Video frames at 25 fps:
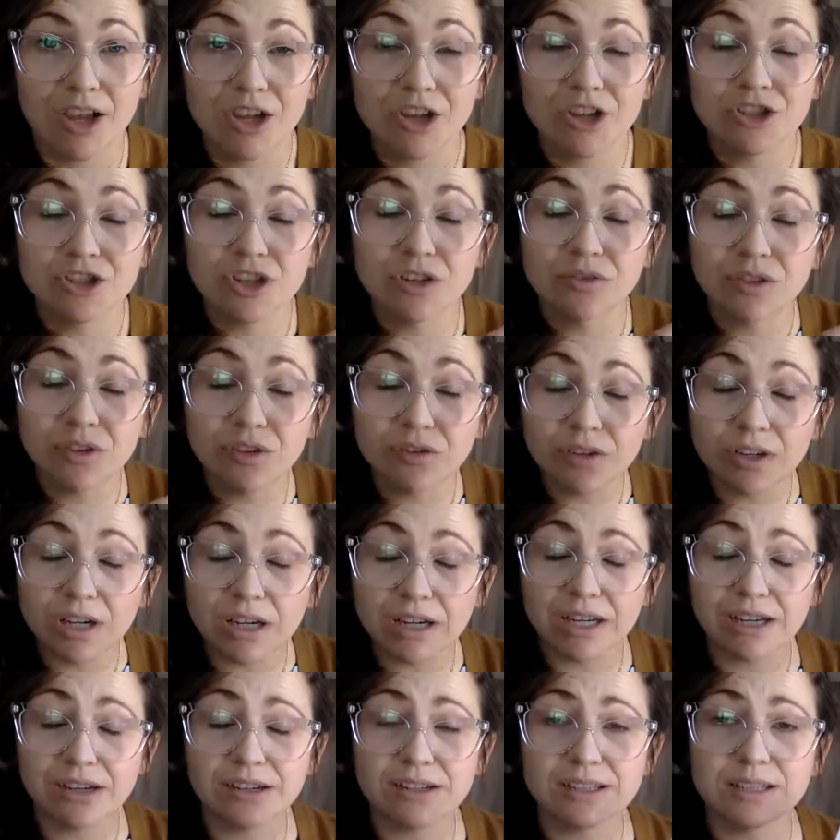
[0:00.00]
So if you
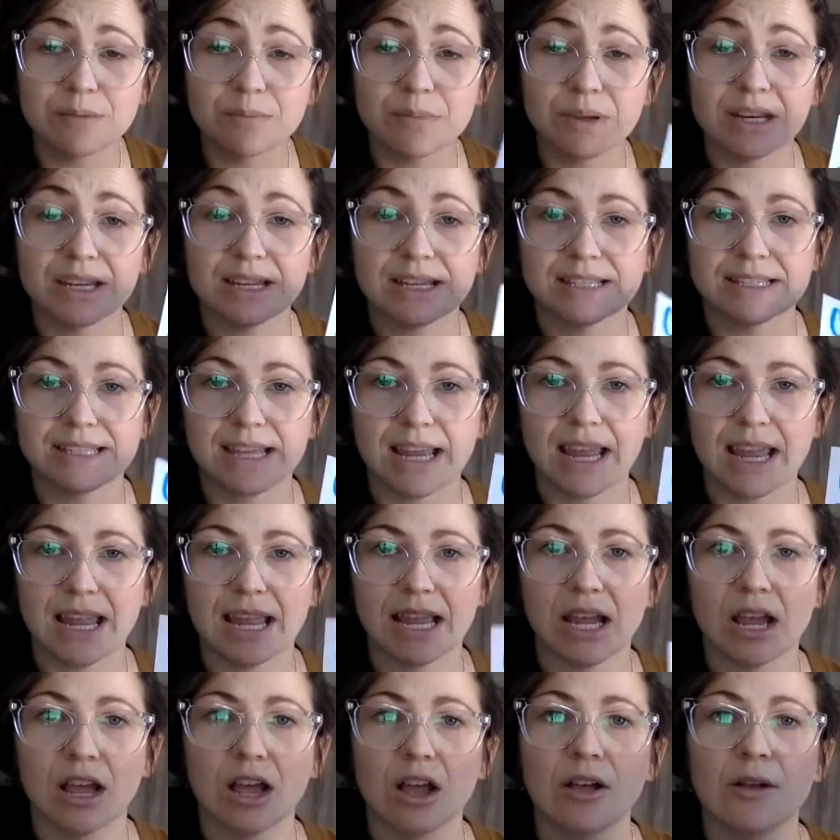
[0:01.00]
hear somebody
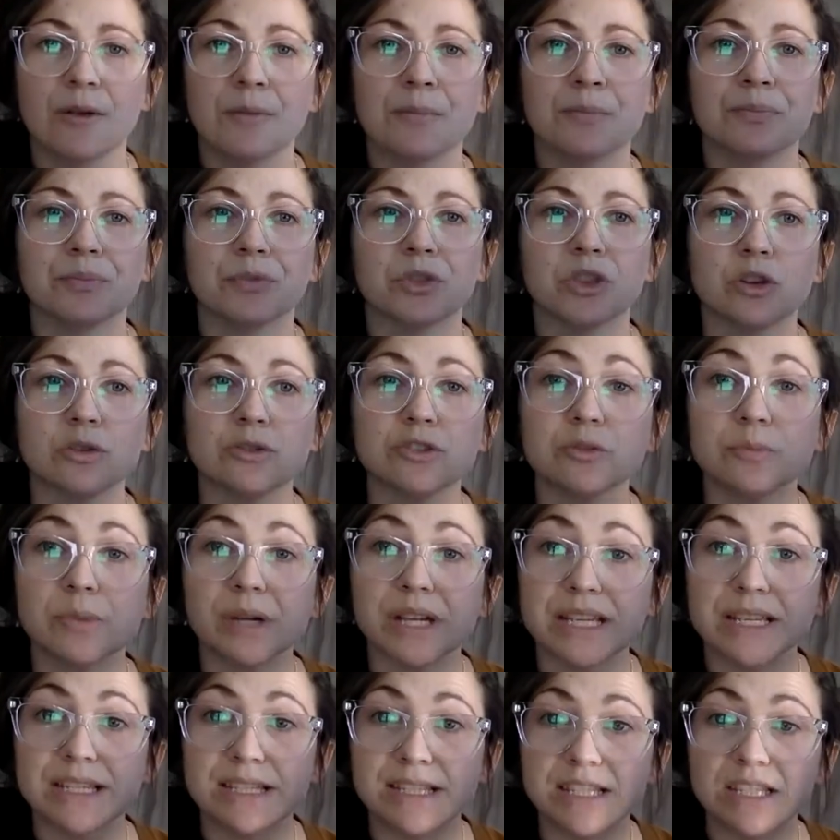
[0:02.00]
saying, those are
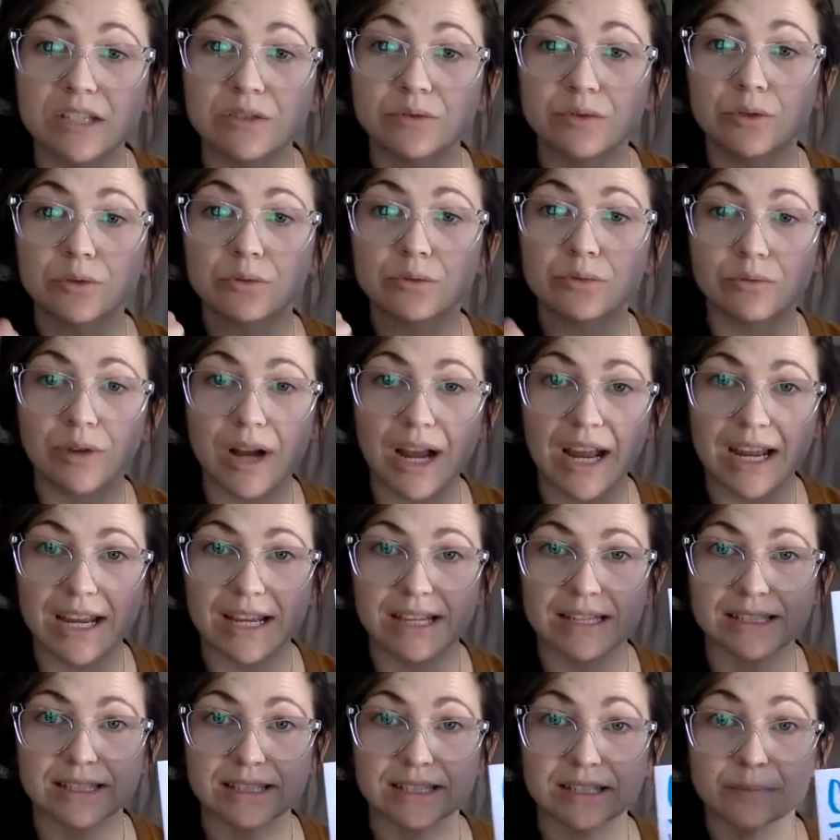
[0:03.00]
my civil
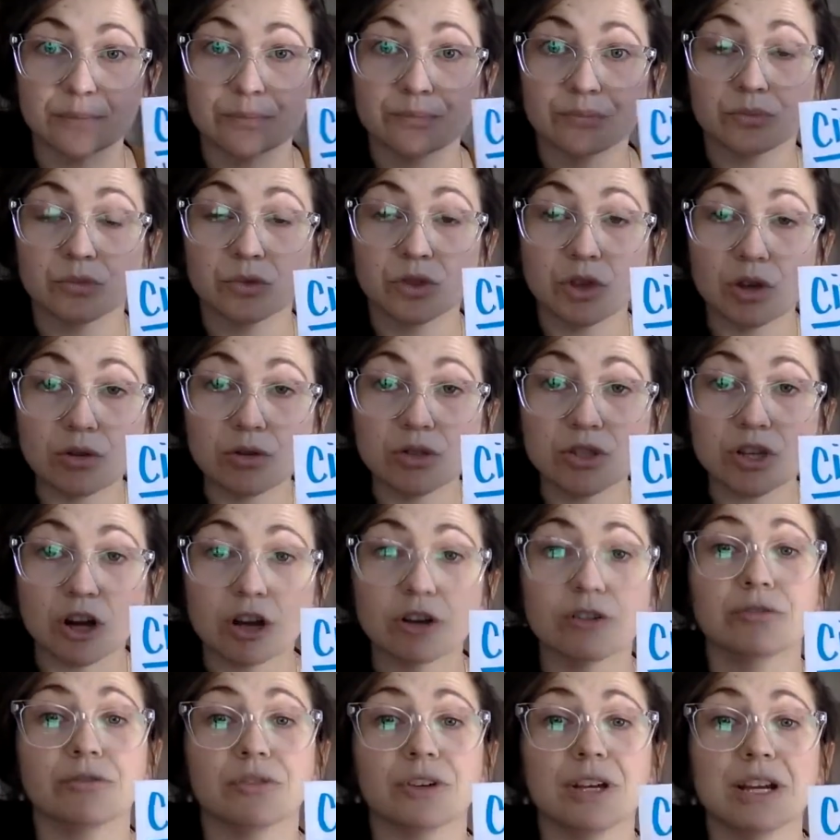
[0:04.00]
rights, those
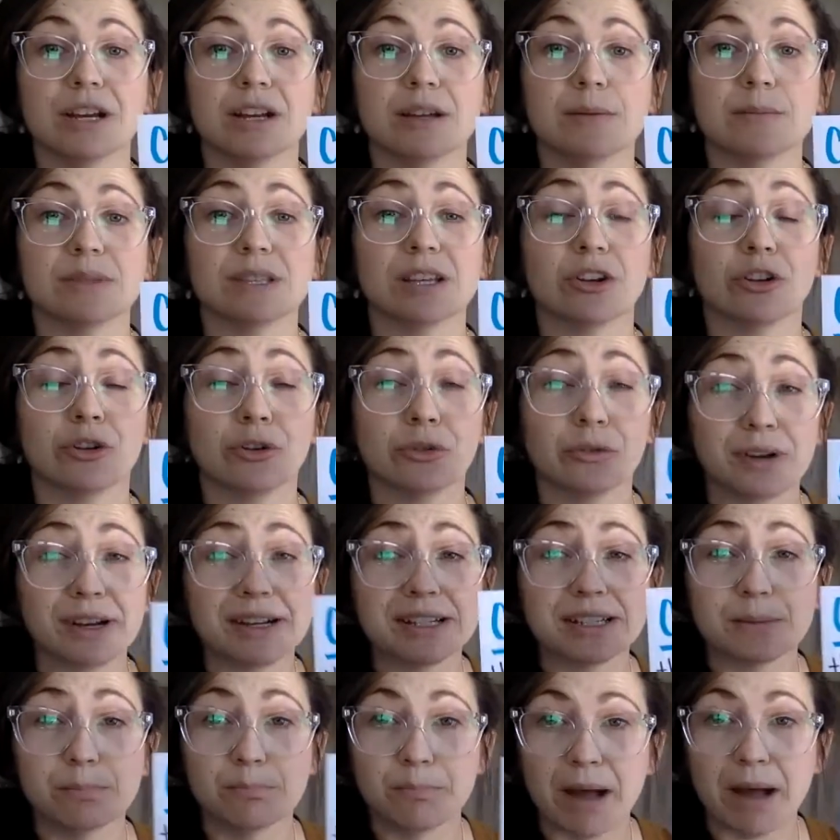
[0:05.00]
are freedoms that are
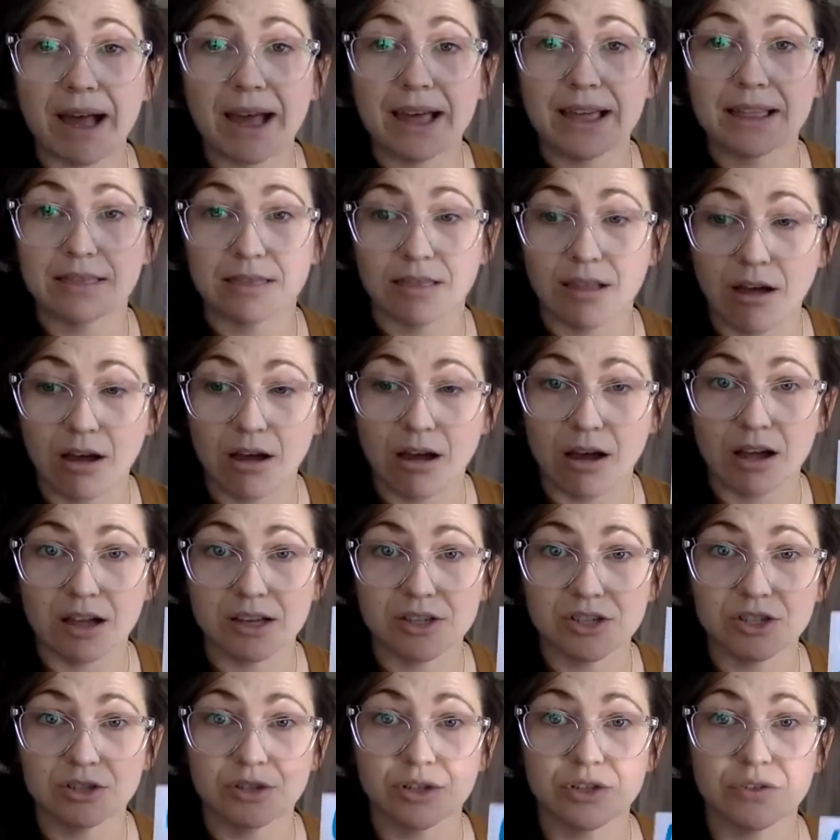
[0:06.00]
granted by law.
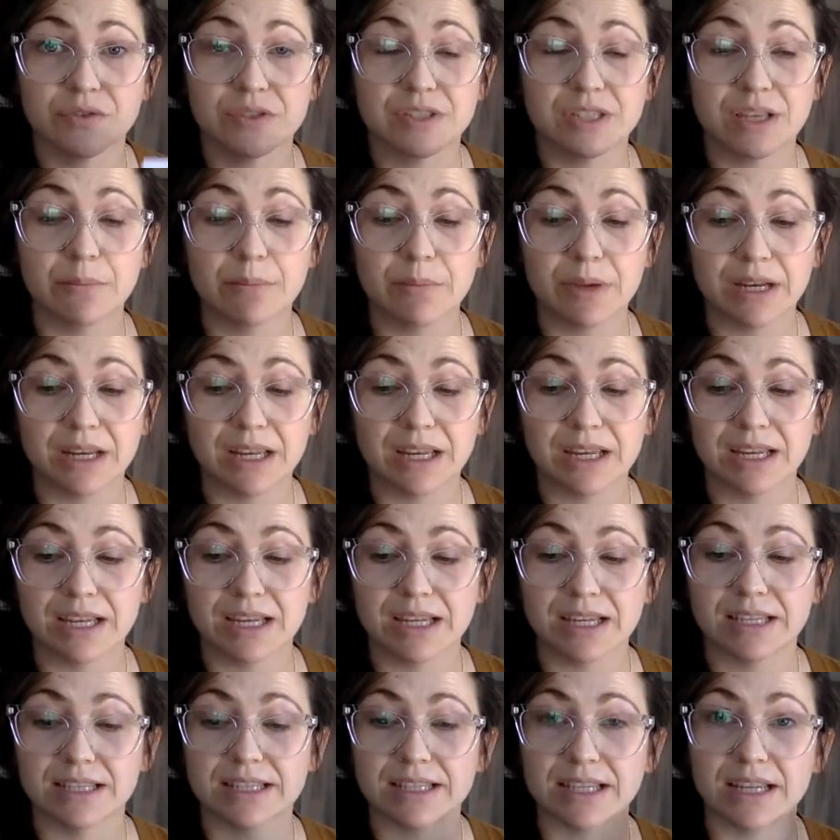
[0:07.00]
So if somebody
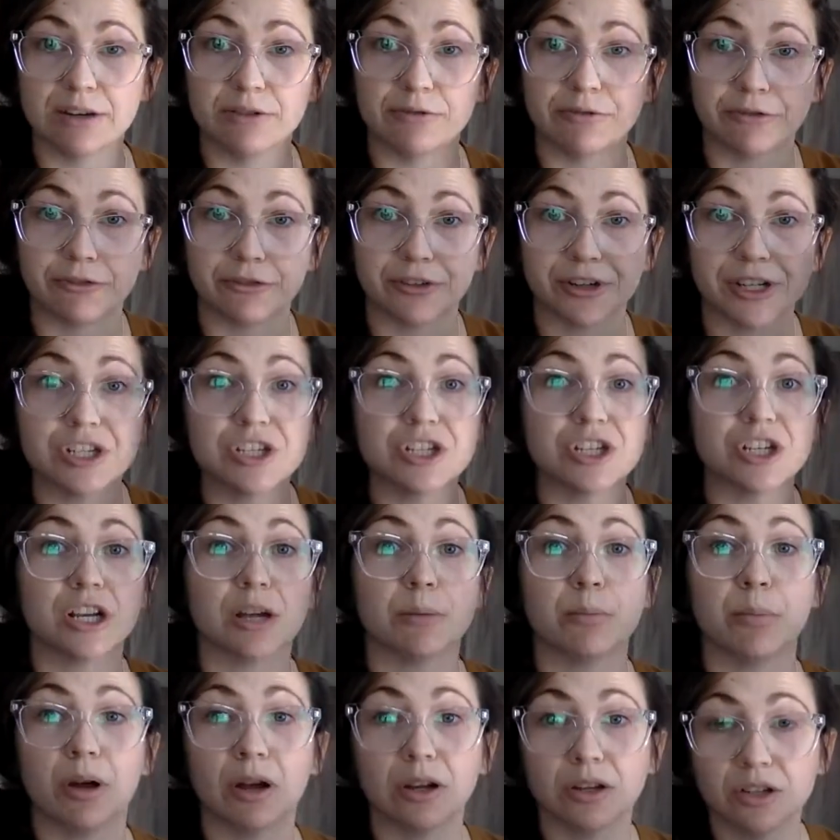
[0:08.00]
is infringing
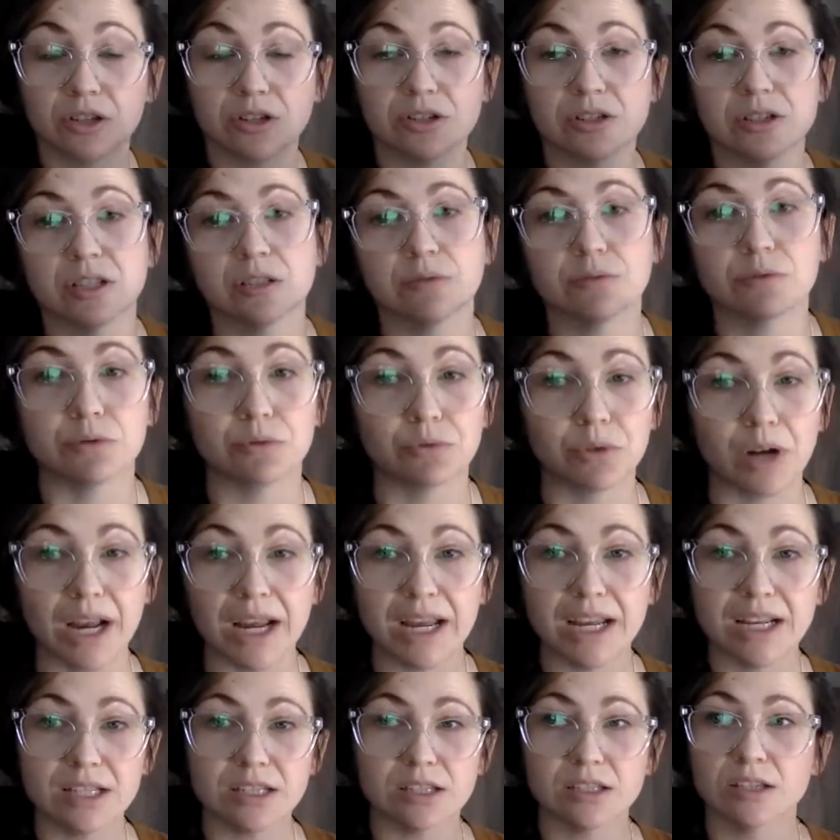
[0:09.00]
upon your civil
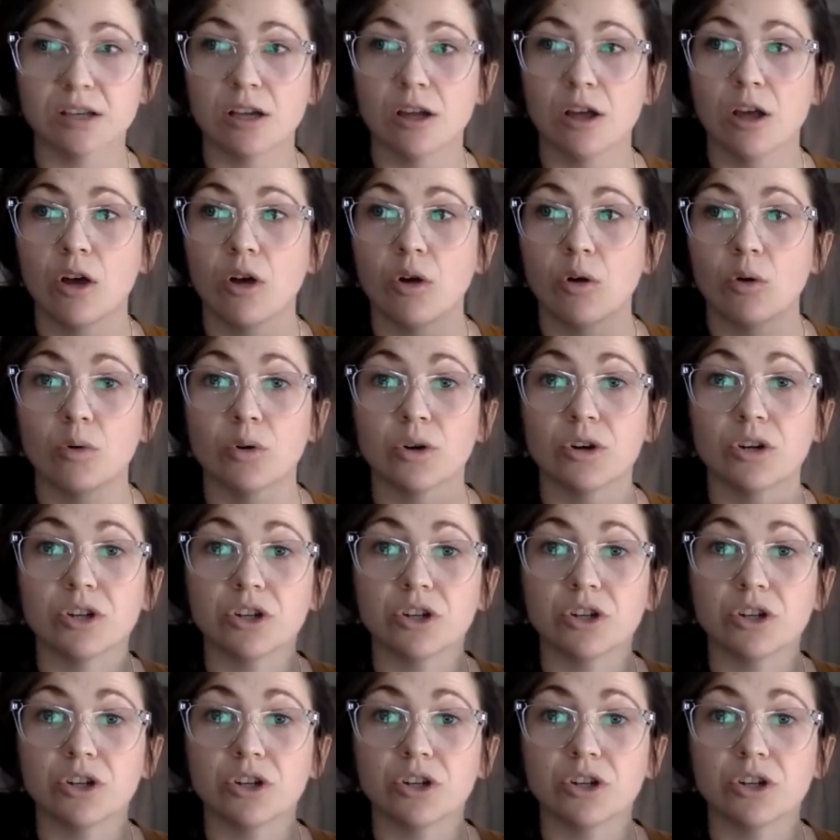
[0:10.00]
rights or